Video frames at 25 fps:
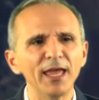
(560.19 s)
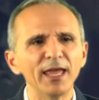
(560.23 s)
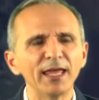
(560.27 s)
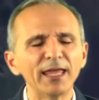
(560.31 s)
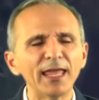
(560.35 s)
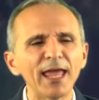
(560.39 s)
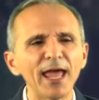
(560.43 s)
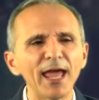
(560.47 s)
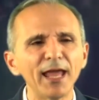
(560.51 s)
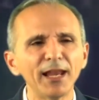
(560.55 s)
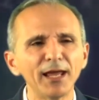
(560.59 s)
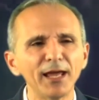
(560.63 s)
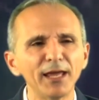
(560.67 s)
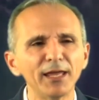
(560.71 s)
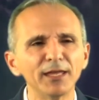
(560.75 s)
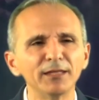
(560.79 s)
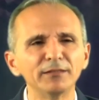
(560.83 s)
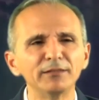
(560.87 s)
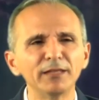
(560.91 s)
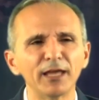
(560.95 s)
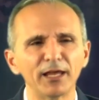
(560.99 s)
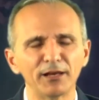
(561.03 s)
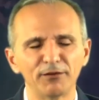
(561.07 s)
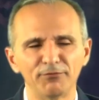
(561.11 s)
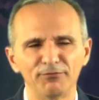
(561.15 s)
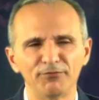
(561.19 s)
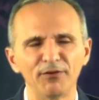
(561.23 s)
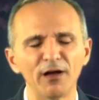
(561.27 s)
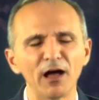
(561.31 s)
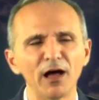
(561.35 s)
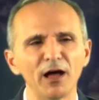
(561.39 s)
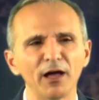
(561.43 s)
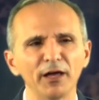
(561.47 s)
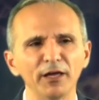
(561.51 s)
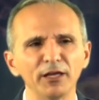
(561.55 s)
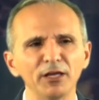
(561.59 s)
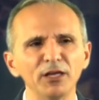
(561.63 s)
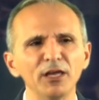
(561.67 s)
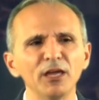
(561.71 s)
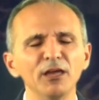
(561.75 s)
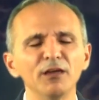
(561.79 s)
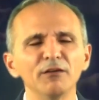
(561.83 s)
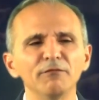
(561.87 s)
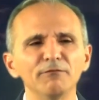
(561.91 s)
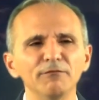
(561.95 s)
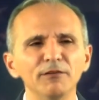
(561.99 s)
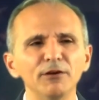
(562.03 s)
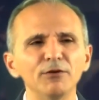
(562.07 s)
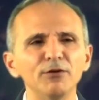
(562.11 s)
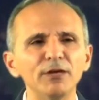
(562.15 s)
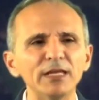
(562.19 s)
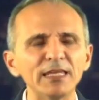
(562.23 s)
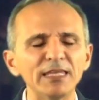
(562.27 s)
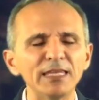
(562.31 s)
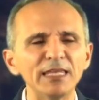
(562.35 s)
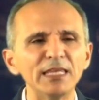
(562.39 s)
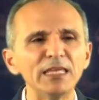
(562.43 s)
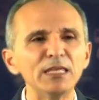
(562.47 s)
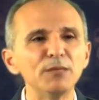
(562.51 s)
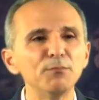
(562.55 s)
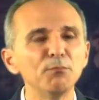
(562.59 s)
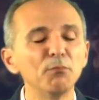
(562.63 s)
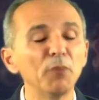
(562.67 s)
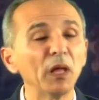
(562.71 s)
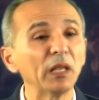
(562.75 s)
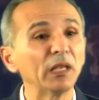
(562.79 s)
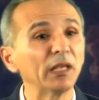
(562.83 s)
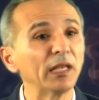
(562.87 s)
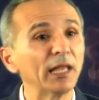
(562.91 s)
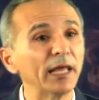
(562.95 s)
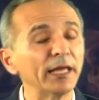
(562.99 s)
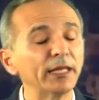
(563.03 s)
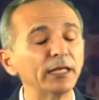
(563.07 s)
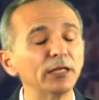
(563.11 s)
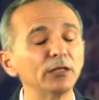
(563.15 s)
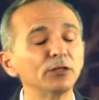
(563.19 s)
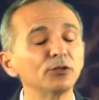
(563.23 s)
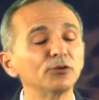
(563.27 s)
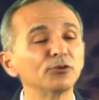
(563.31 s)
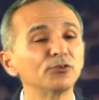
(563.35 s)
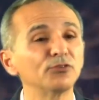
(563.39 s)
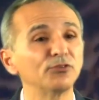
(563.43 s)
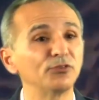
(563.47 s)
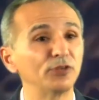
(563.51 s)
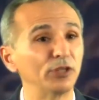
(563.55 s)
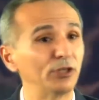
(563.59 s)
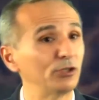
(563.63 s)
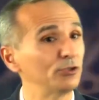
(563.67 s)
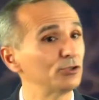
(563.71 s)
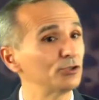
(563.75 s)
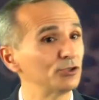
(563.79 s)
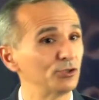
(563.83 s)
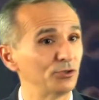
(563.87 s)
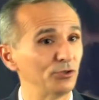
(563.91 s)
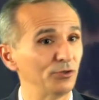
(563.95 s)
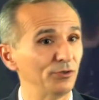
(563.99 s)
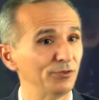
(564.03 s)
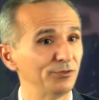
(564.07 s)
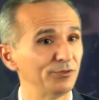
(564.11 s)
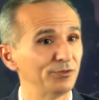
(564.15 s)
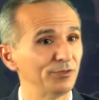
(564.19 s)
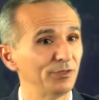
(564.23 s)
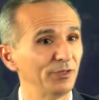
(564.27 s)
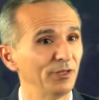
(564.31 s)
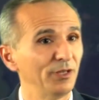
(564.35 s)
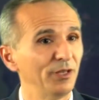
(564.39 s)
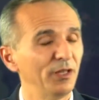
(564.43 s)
can I identify very key molecular signatures